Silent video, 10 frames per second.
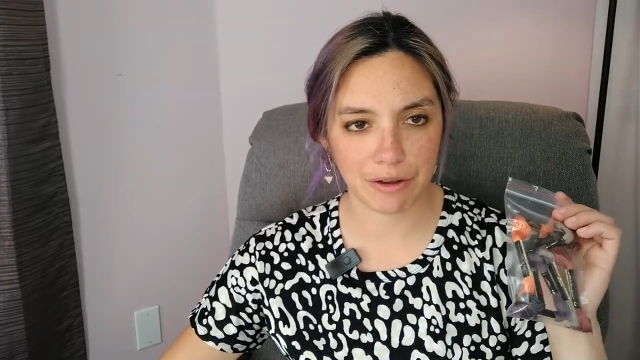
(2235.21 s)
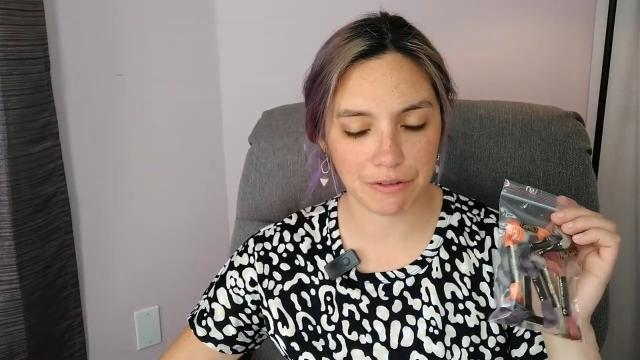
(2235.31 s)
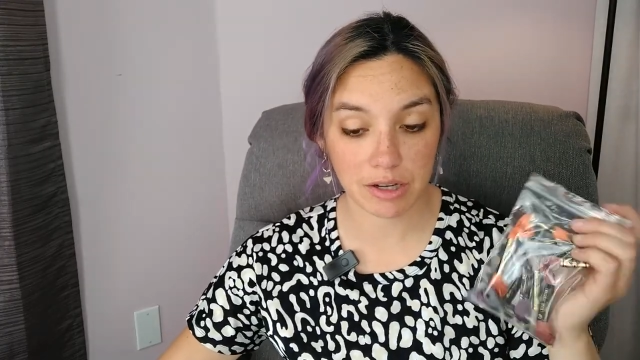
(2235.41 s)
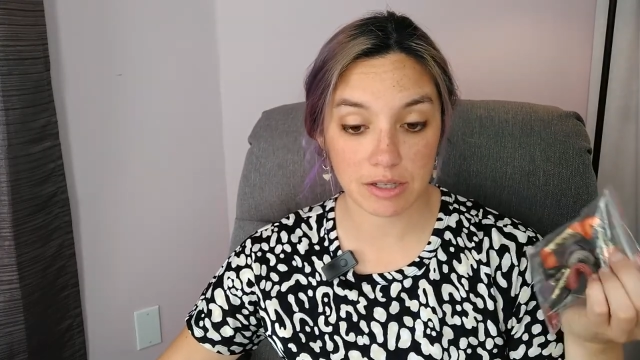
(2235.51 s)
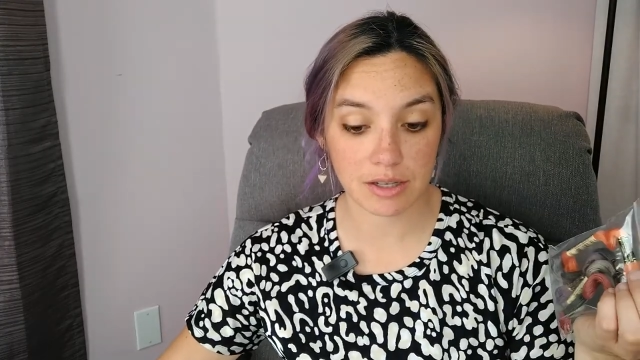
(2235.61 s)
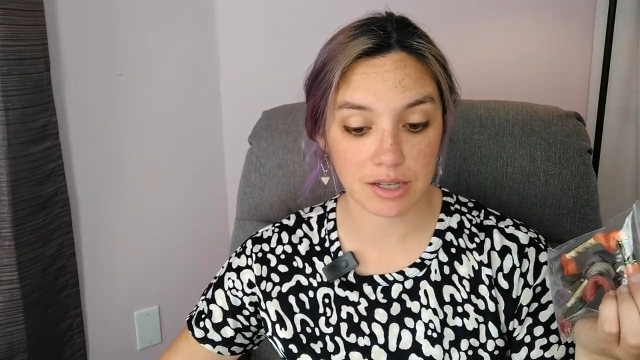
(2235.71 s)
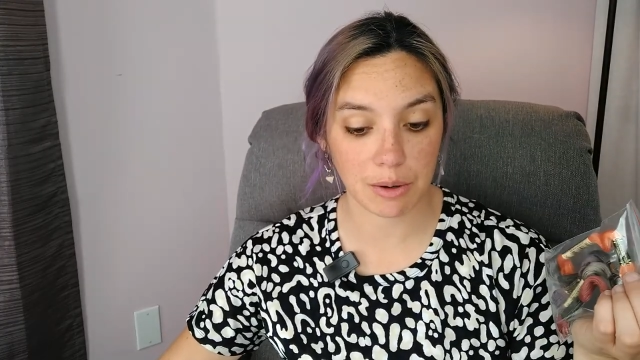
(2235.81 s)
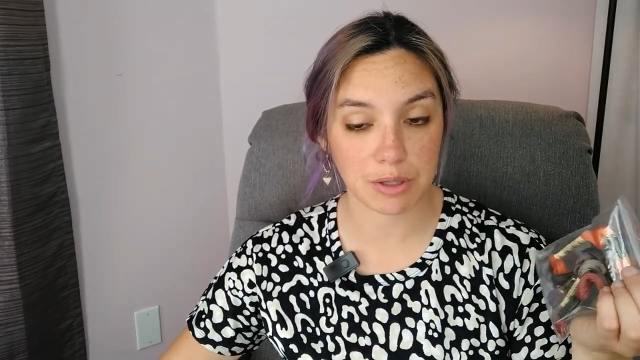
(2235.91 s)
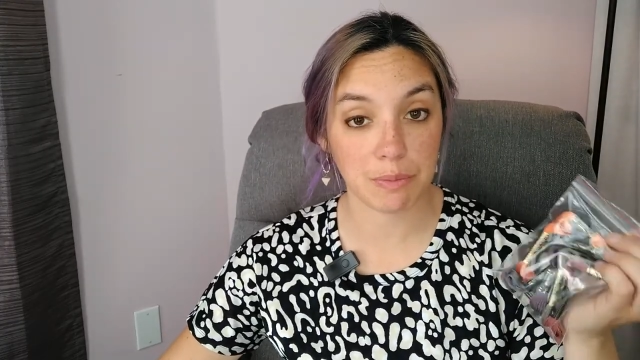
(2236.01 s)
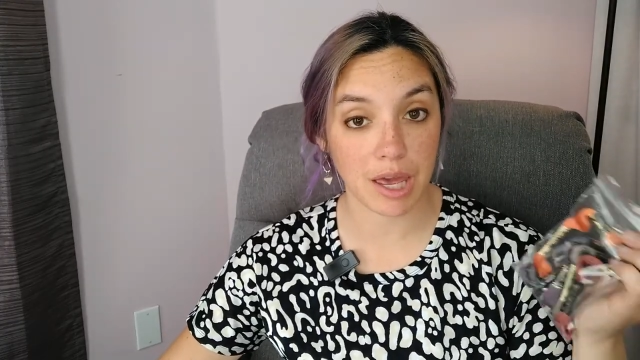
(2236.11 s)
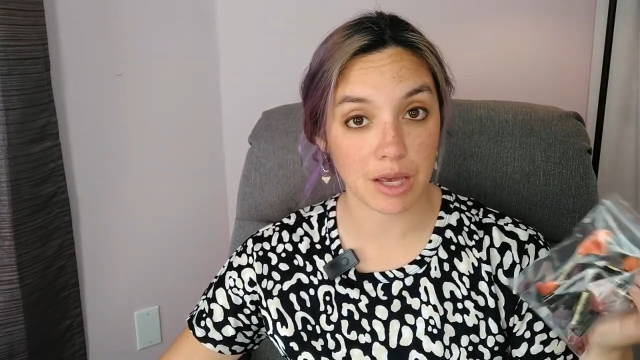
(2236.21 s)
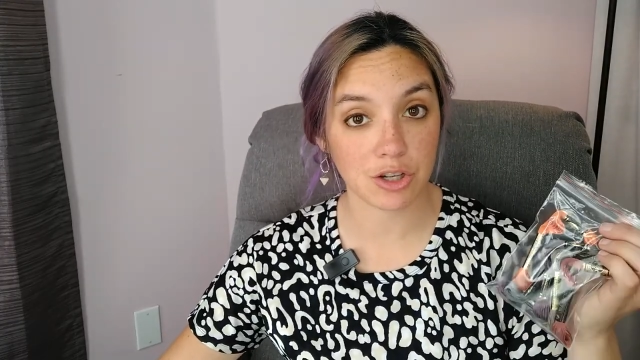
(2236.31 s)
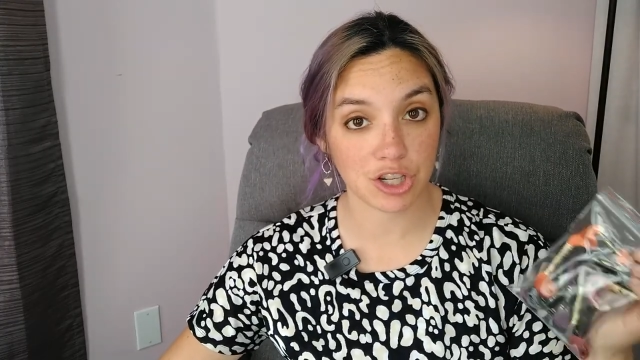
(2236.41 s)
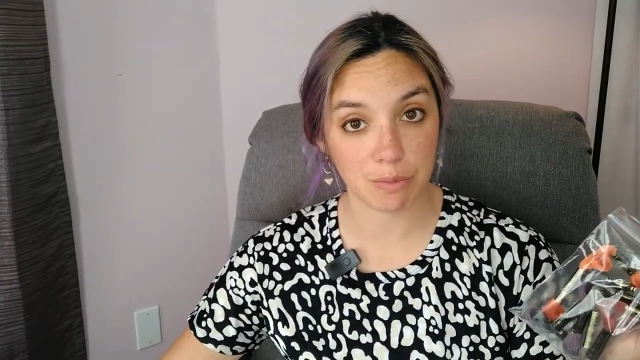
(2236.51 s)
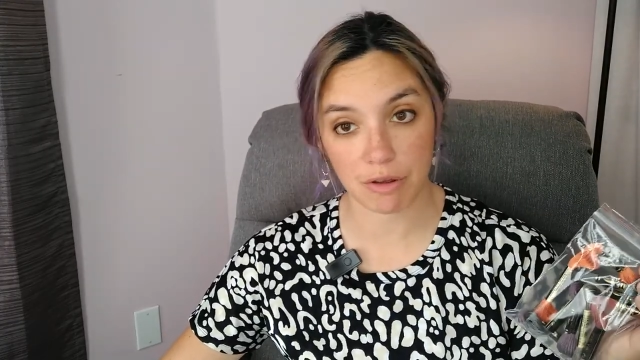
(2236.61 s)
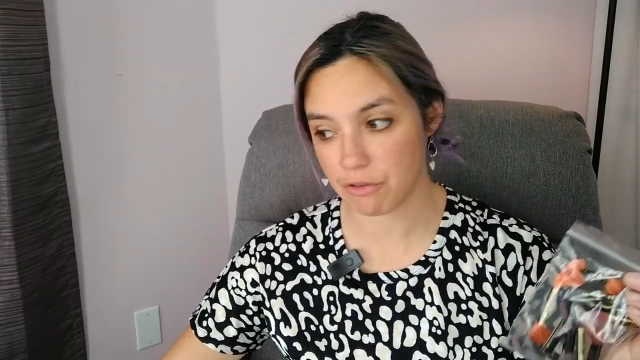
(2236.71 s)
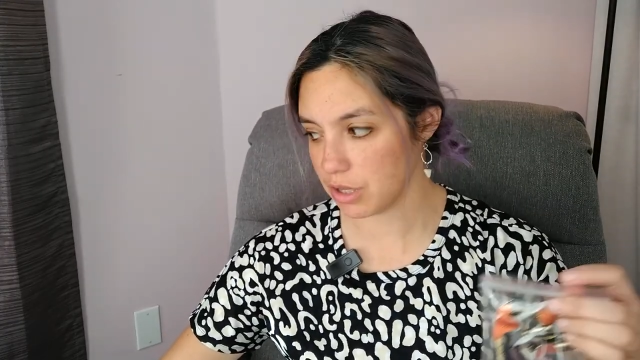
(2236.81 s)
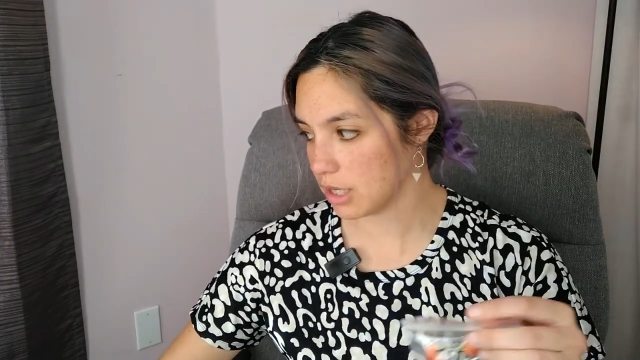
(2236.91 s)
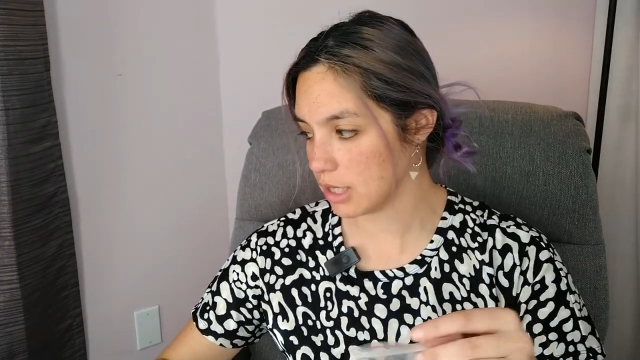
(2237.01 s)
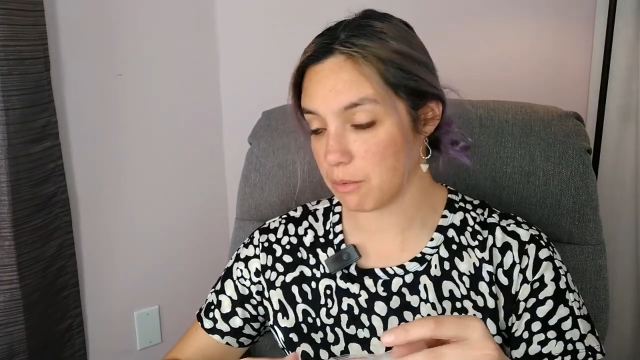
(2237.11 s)
figured since I was paying shipping for
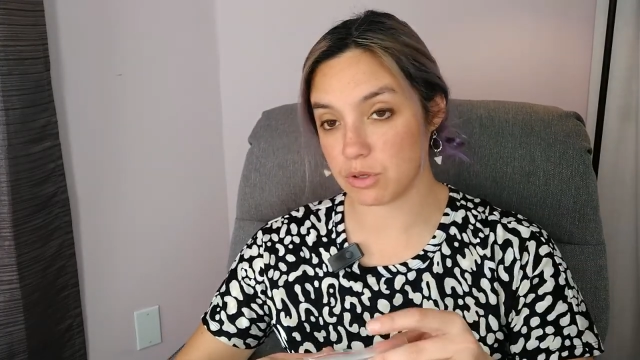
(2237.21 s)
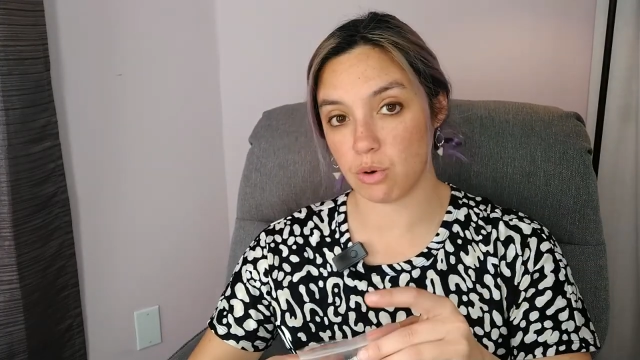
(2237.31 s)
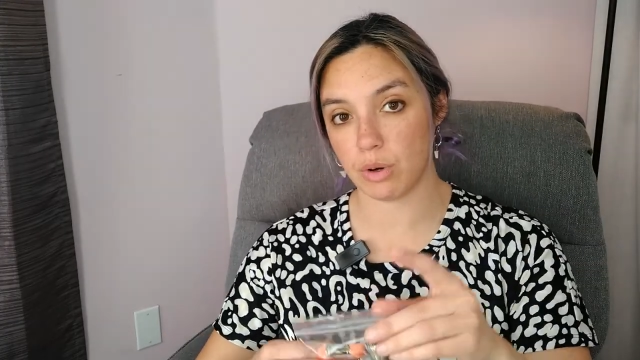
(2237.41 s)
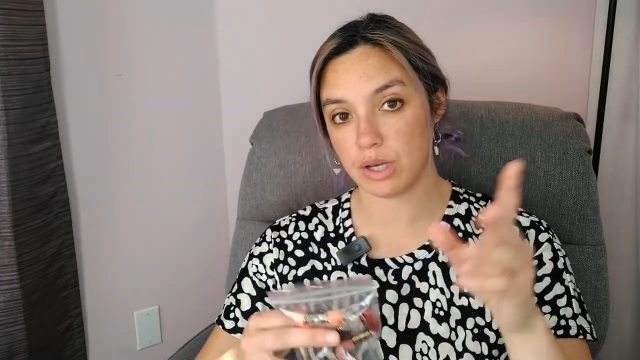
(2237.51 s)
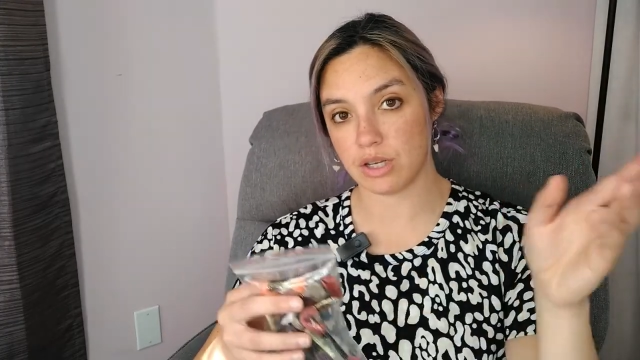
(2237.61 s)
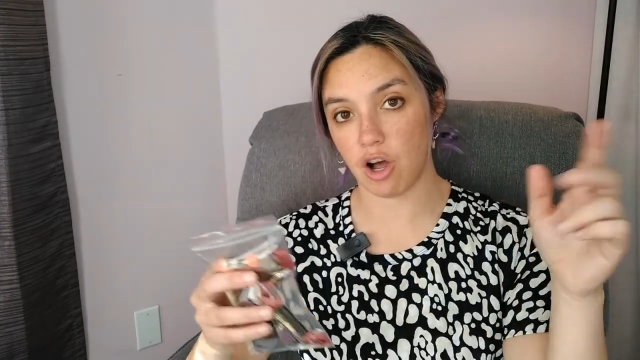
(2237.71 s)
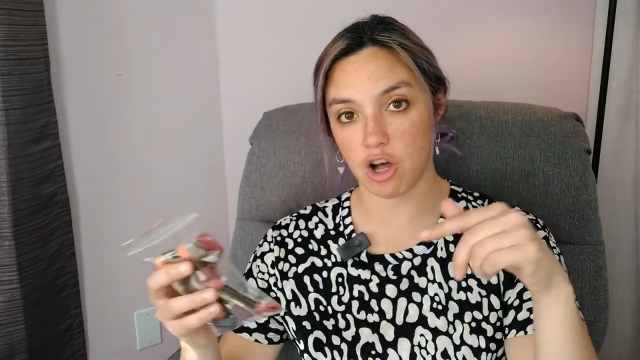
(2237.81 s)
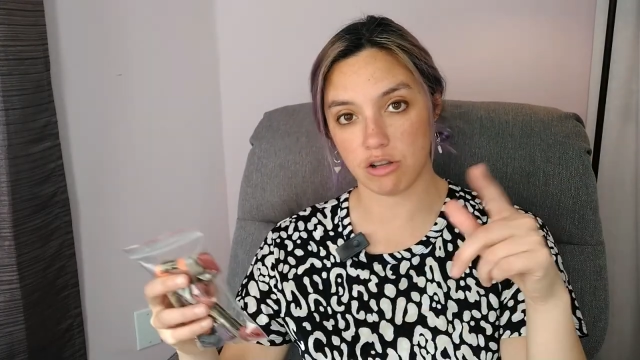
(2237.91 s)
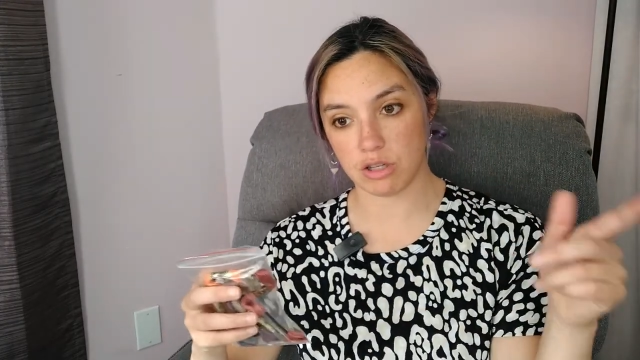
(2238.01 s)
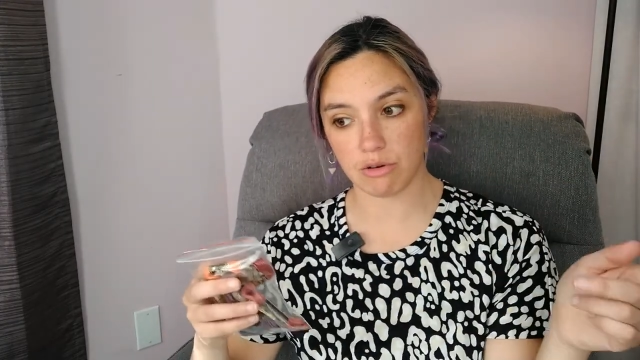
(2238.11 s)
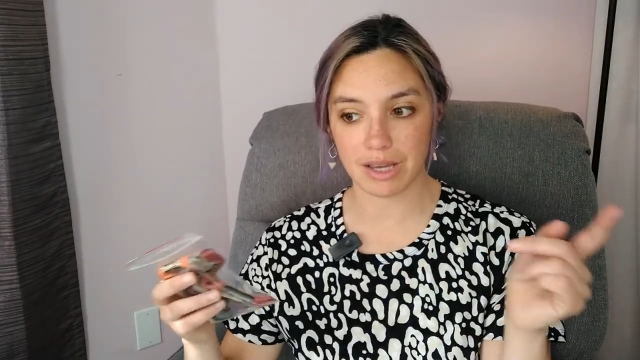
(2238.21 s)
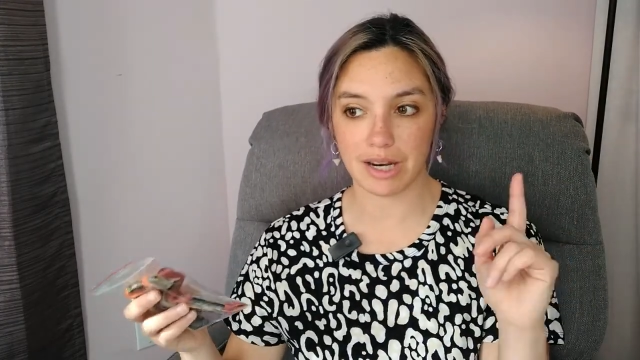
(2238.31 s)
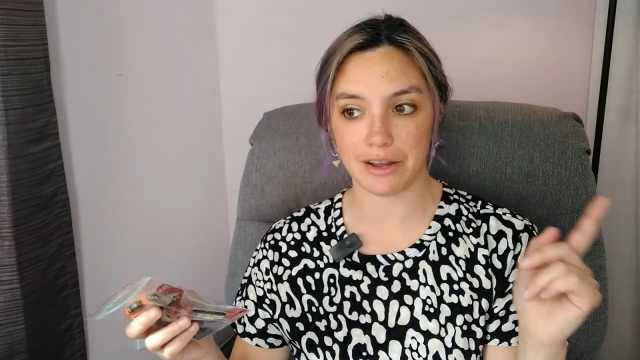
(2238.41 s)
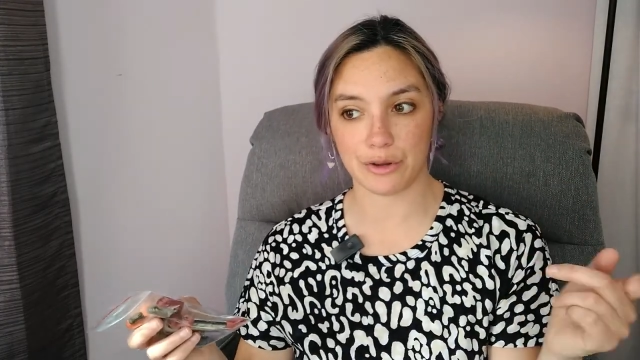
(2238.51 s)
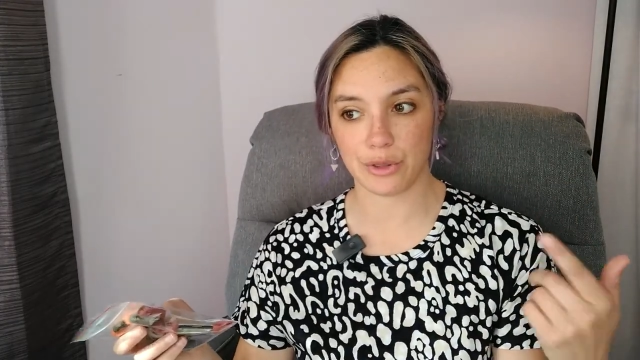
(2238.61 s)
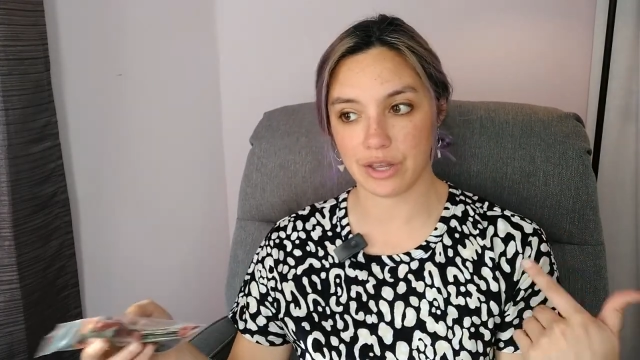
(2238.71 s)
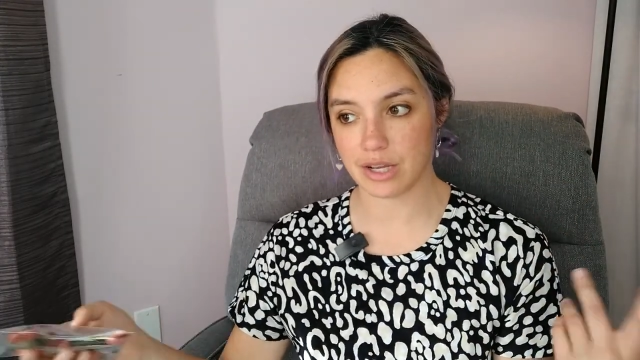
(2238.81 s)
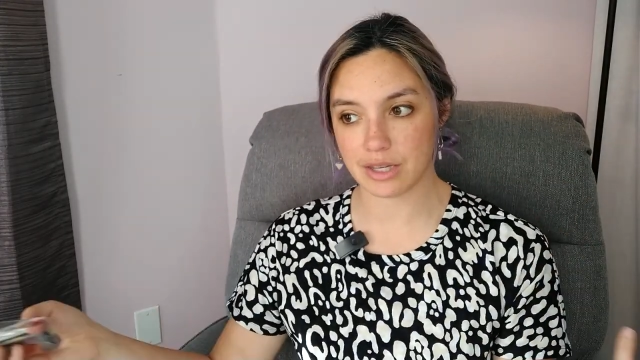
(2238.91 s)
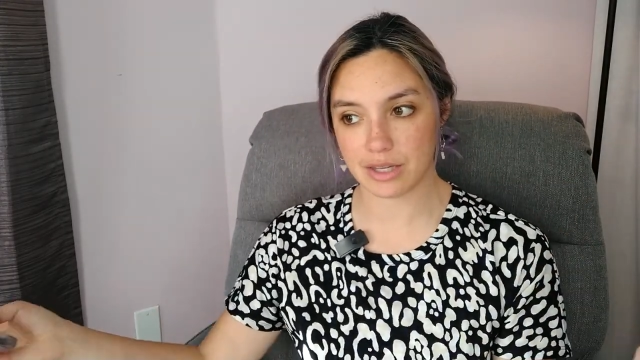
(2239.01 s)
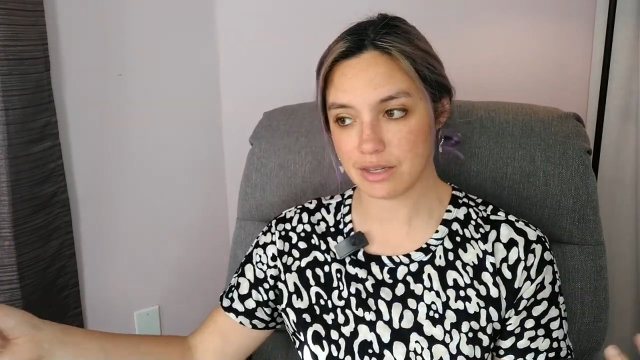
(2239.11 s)
this, I was going to also get other
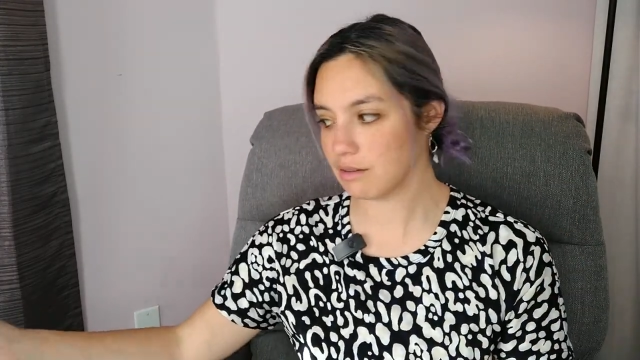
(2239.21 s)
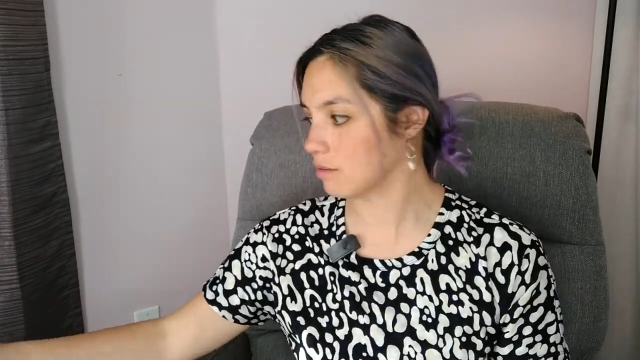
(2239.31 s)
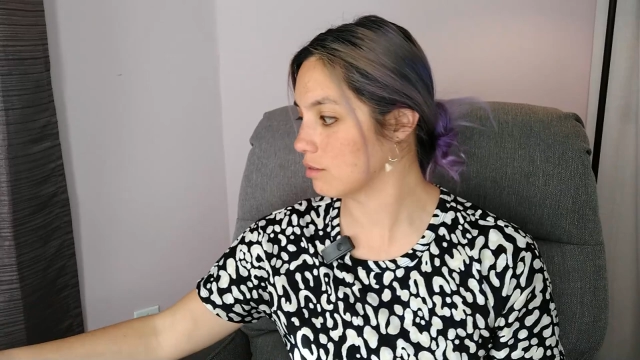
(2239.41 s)
things